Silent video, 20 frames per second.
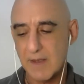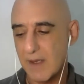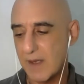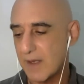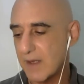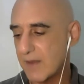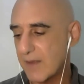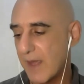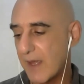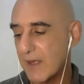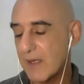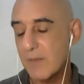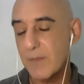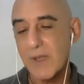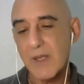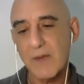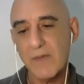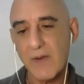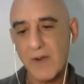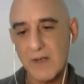that can
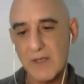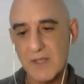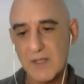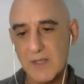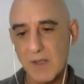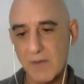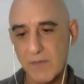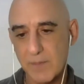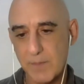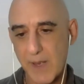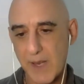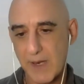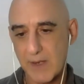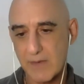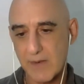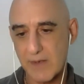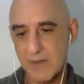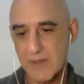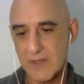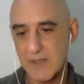be a very soft
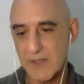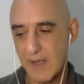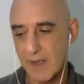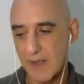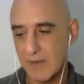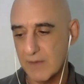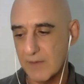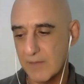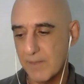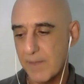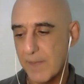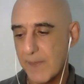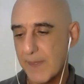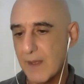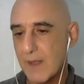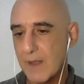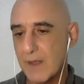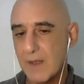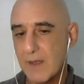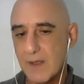background sound.
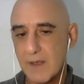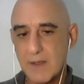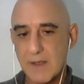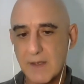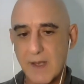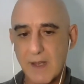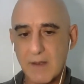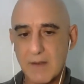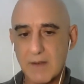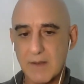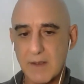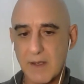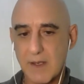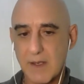Now,